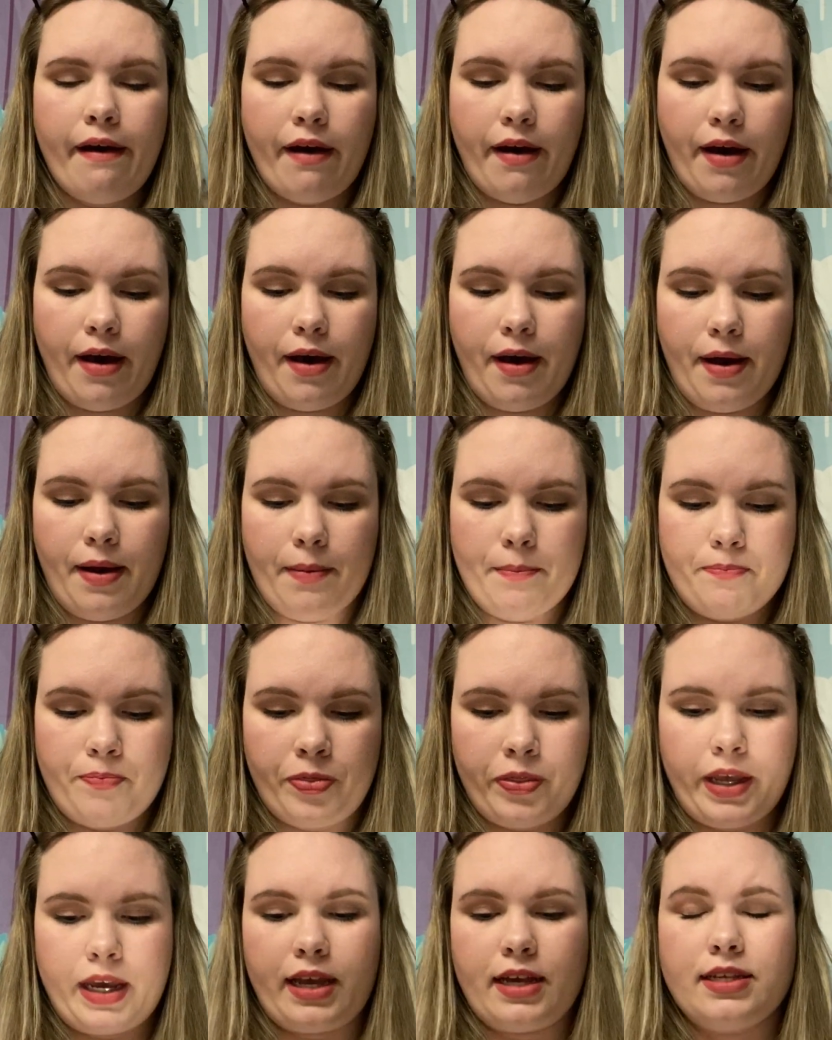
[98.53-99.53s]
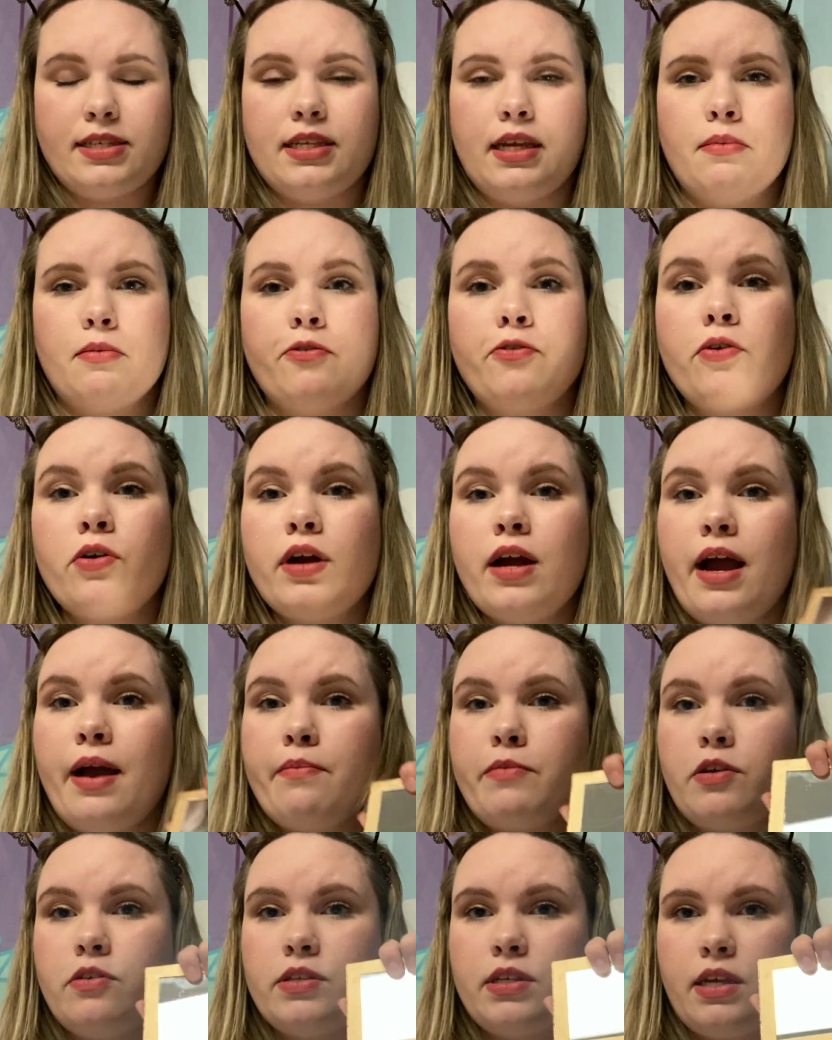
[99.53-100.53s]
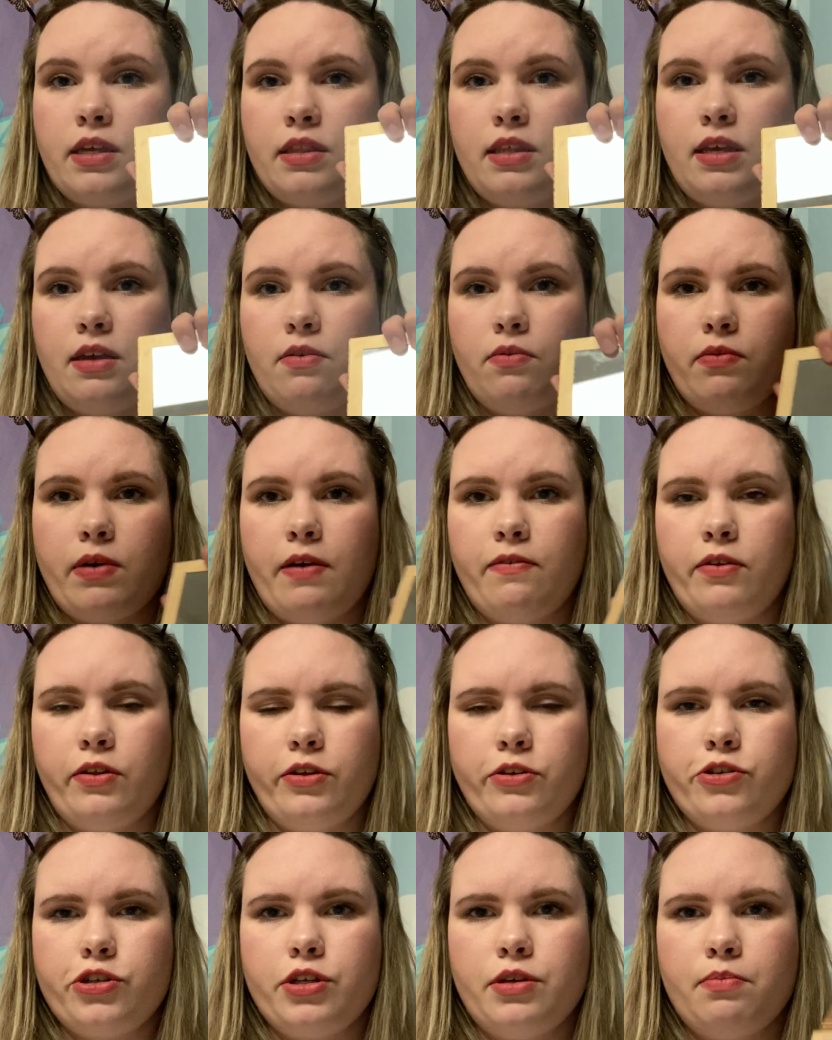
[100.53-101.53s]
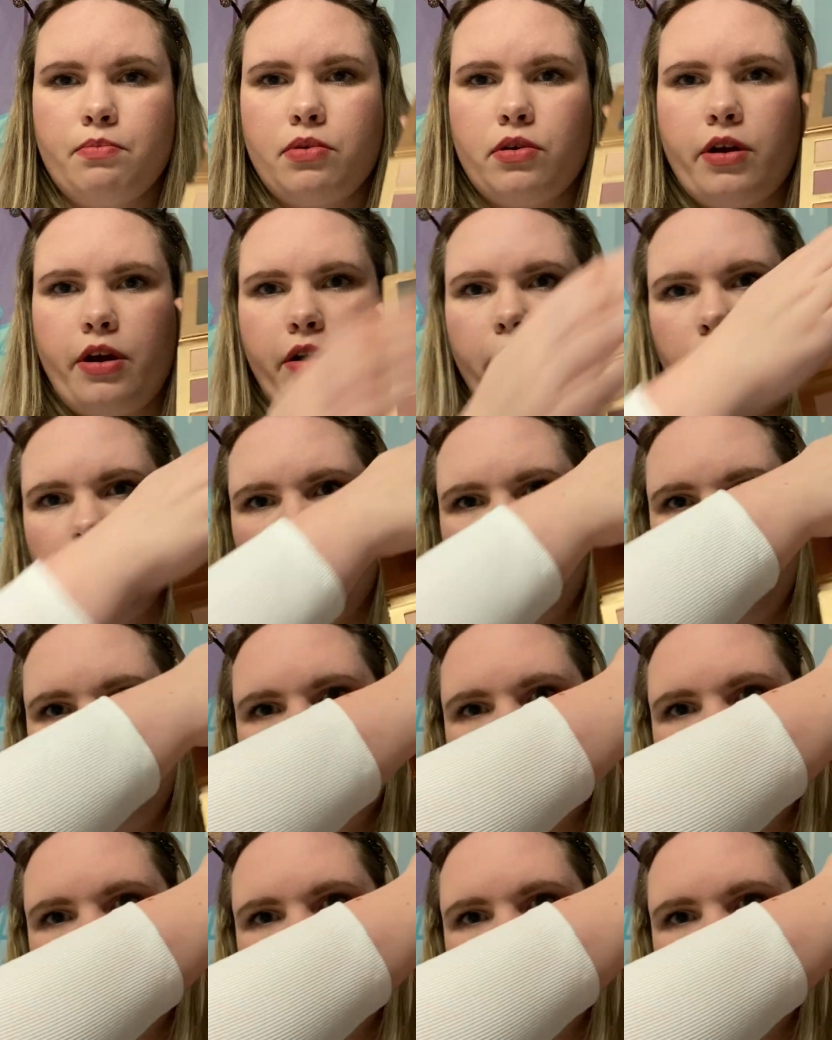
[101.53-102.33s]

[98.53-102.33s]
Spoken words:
Like I said before, I'm using the Revolution Pro,